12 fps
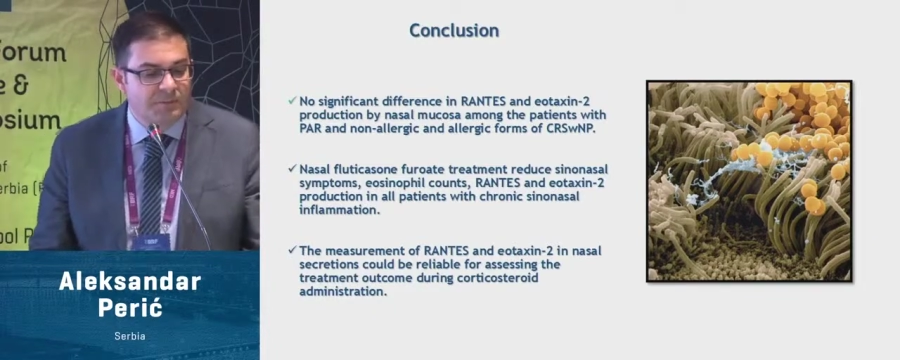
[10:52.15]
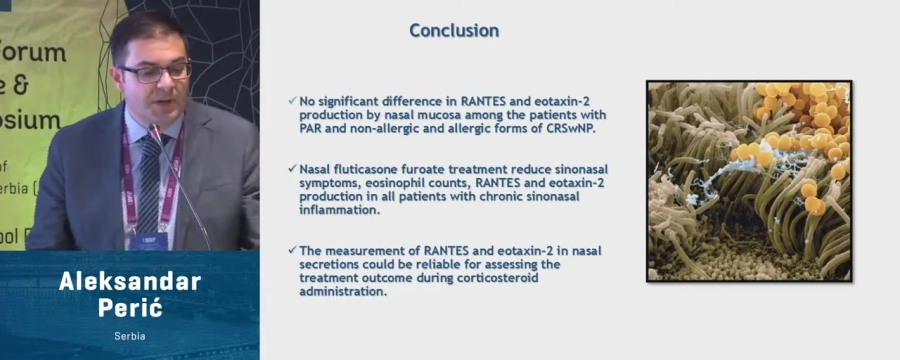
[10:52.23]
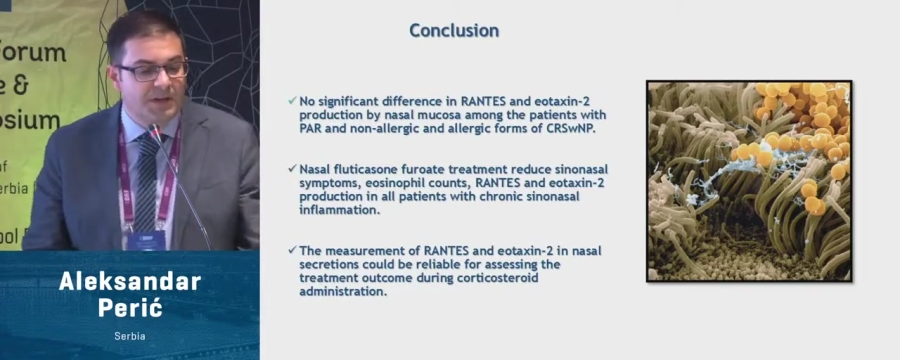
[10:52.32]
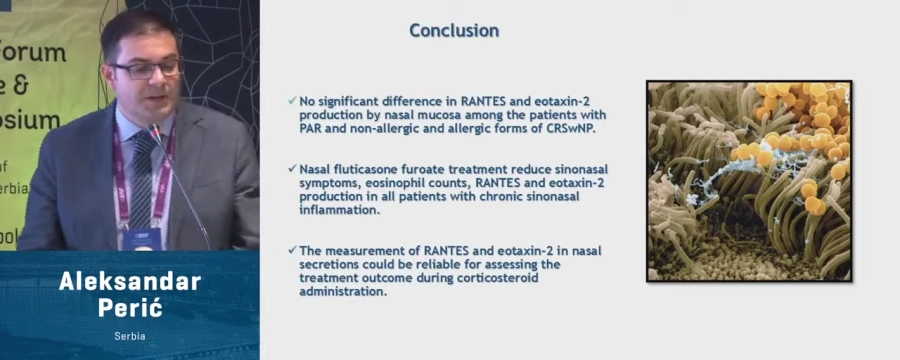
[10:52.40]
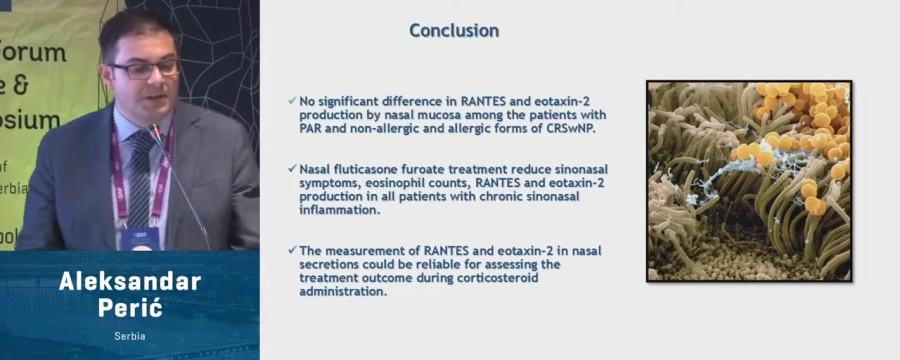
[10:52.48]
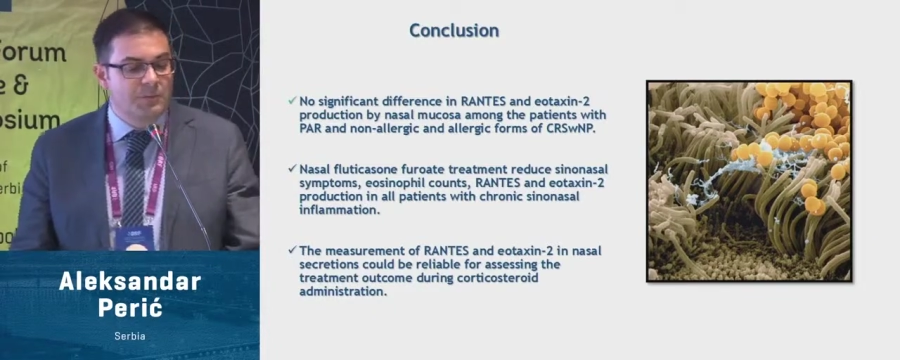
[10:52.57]

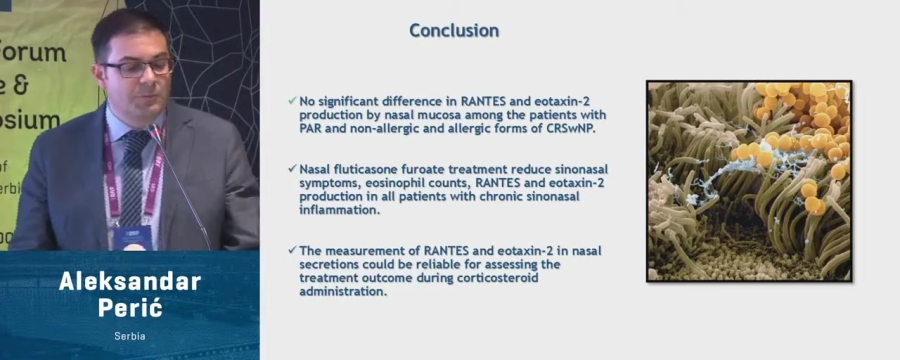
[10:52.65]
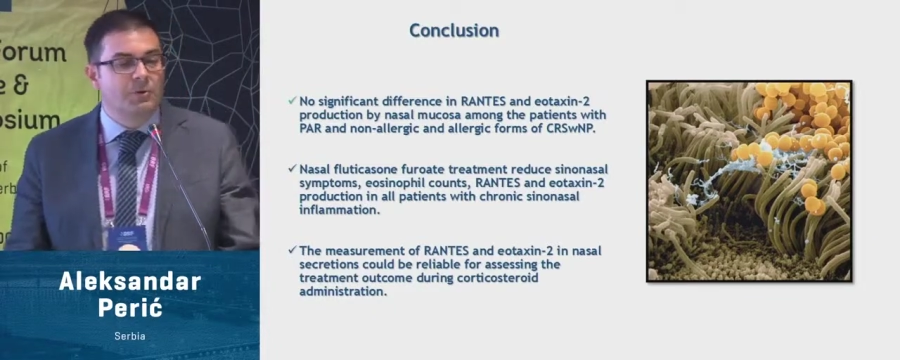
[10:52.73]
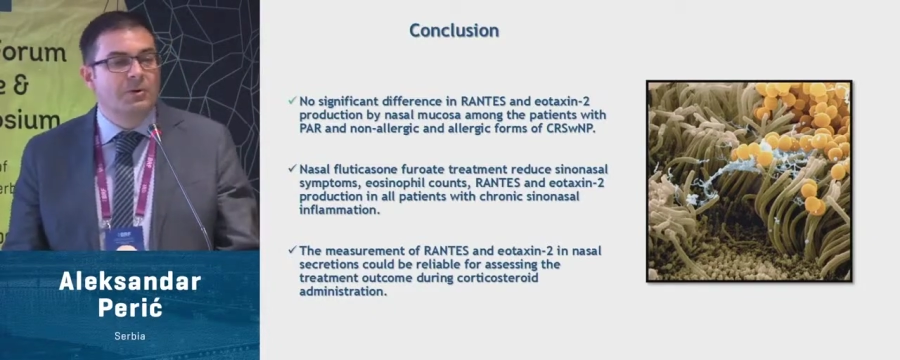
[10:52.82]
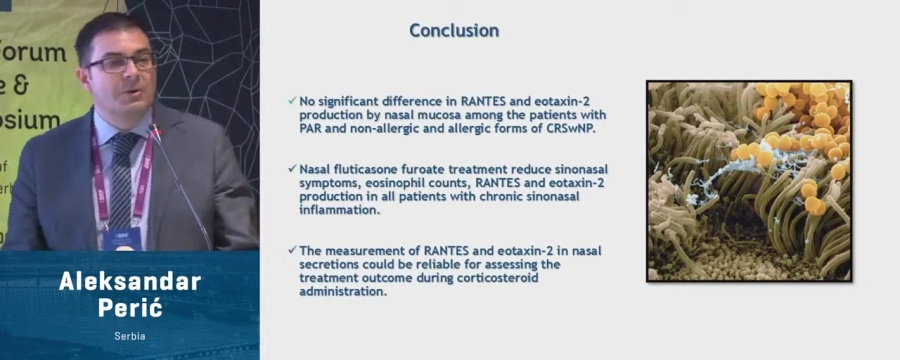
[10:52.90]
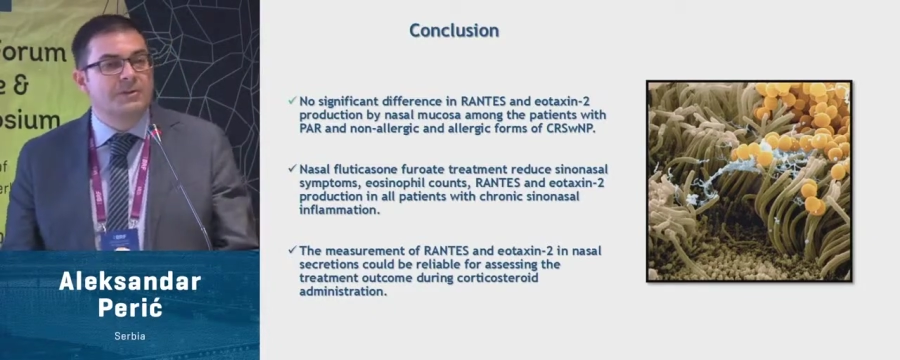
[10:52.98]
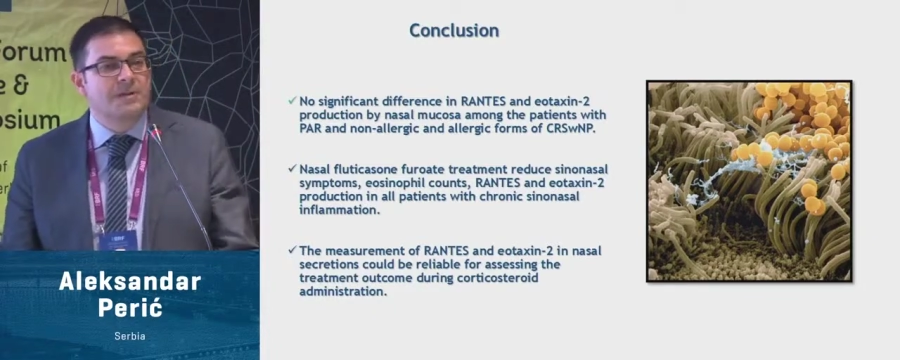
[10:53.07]
by nasal
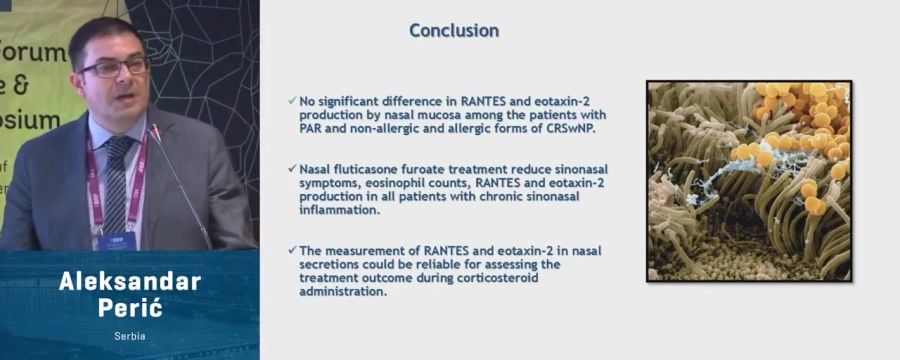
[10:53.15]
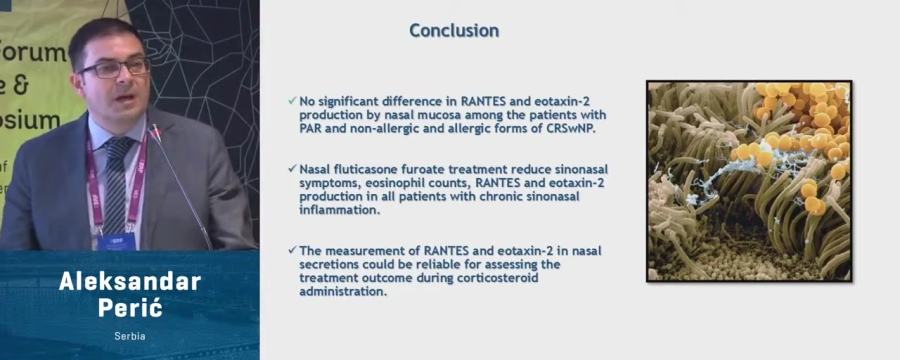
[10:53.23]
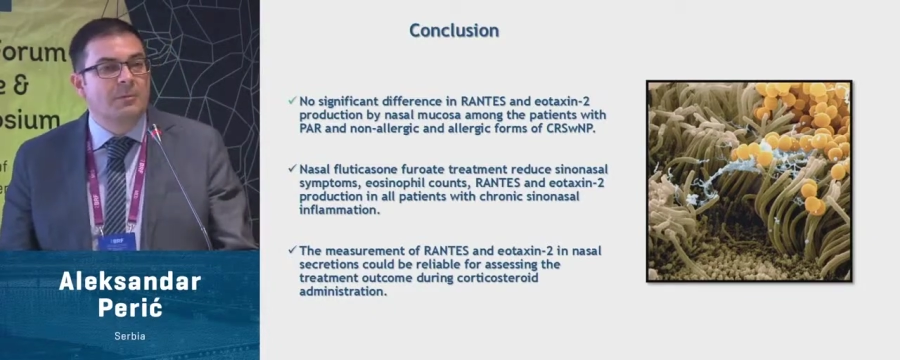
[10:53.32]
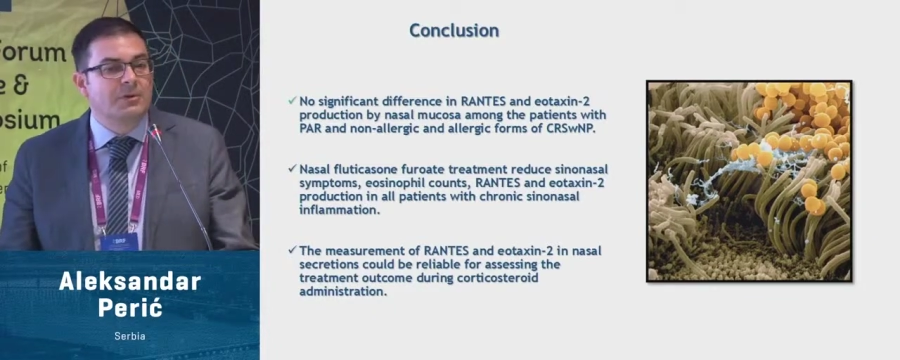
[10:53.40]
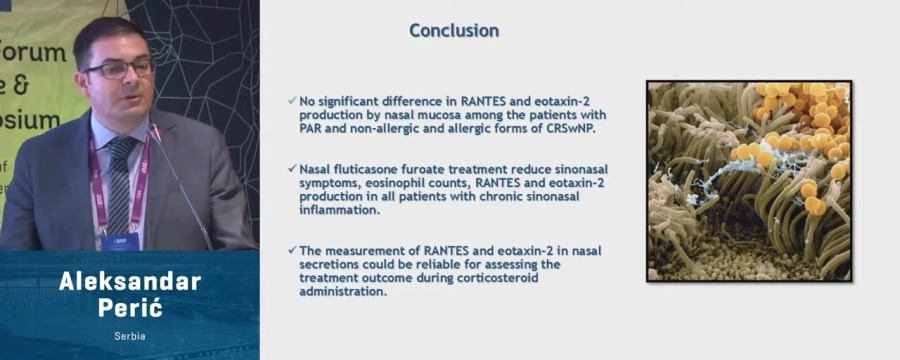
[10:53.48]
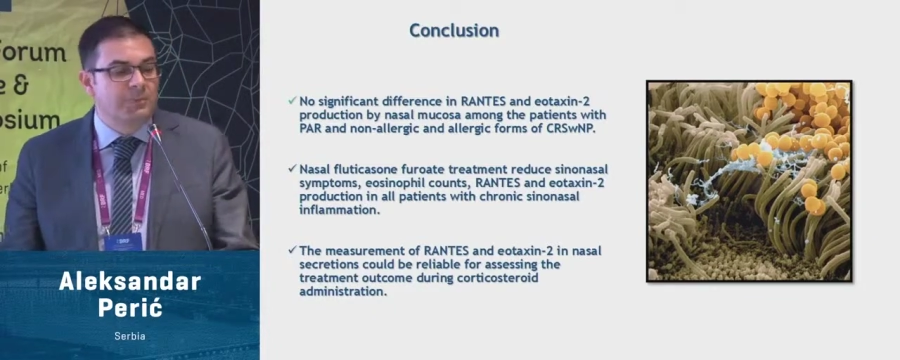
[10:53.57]
mucosa
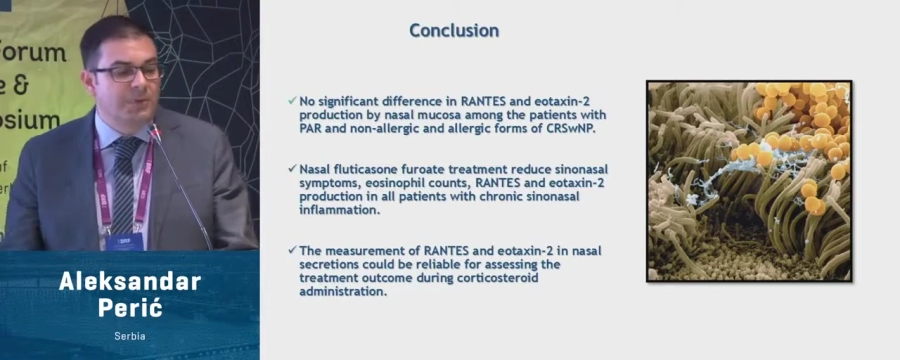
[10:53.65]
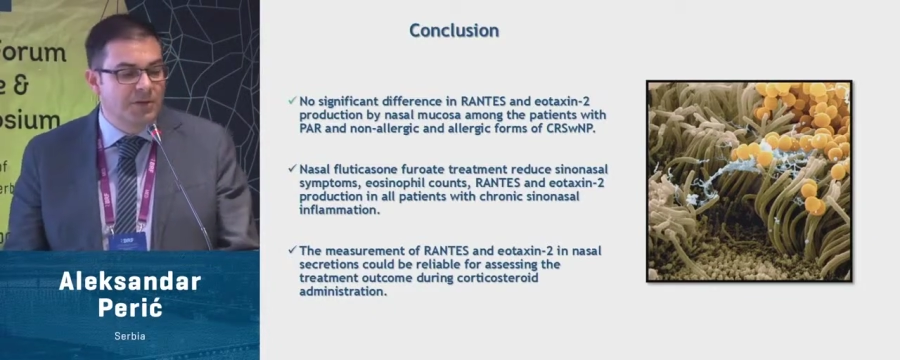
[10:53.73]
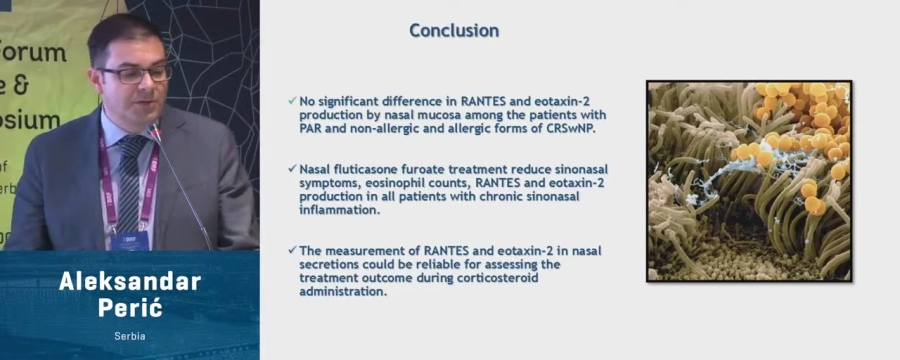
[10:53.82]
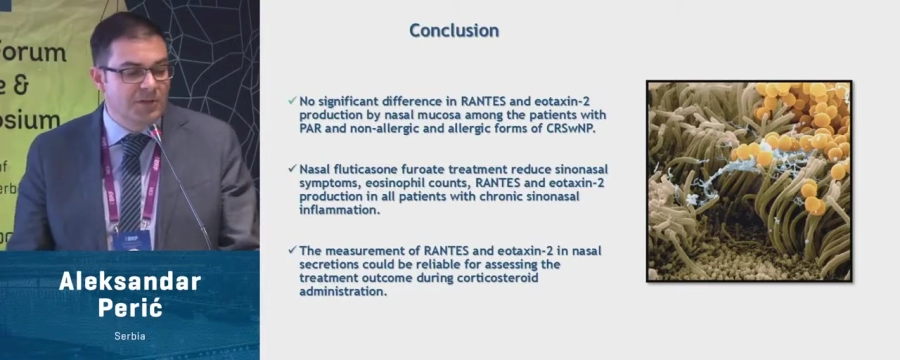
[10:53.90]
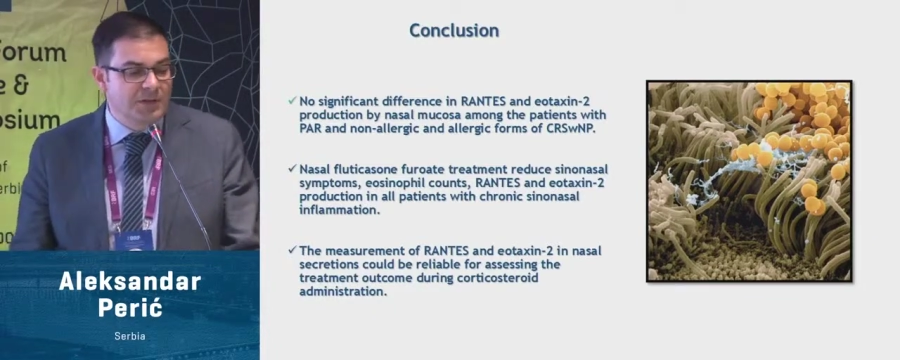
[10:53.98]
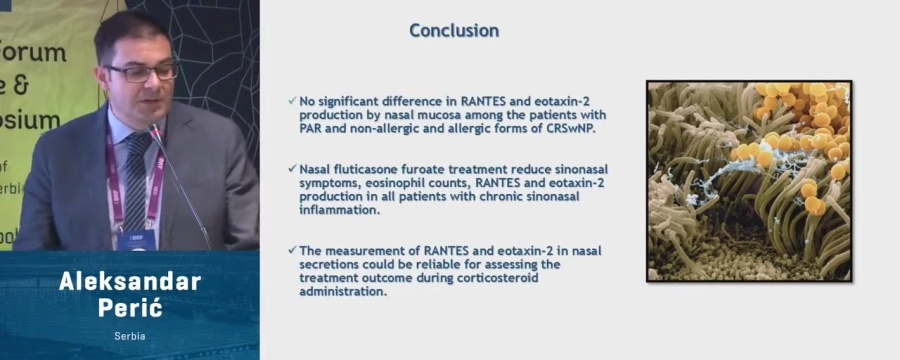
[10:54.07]
among the
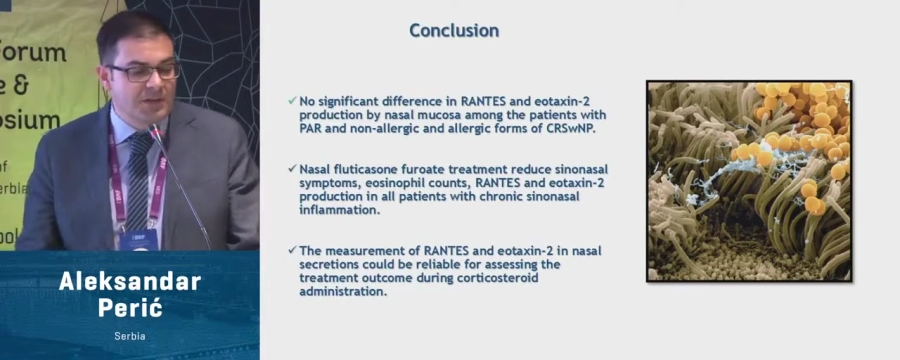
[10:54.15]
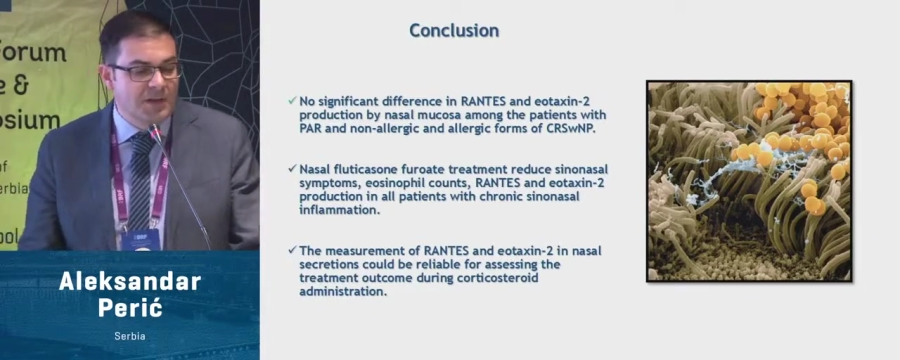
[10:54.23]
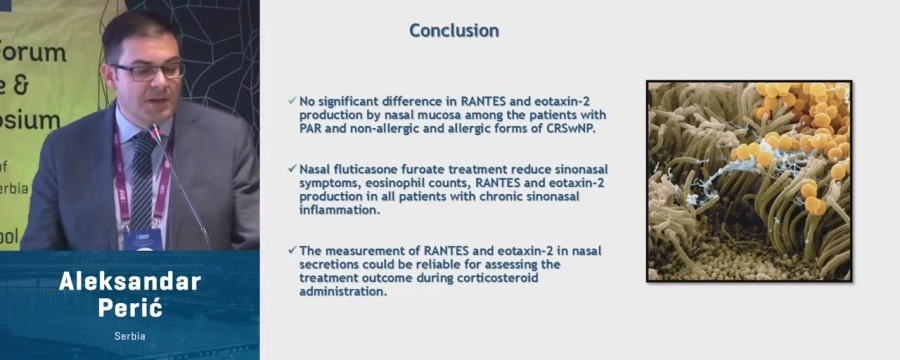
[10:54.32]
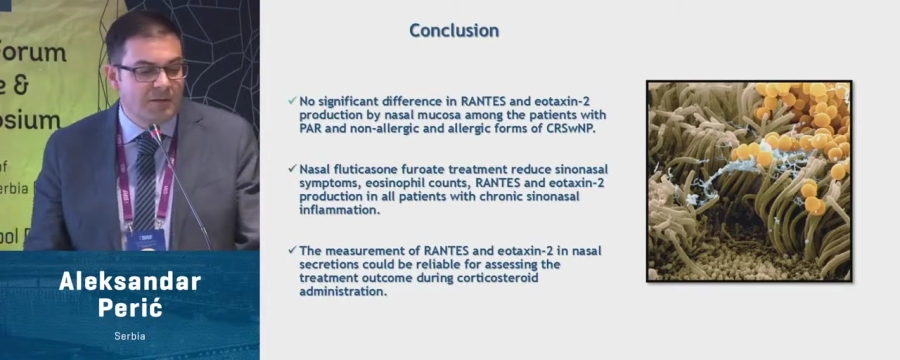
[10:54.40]
patients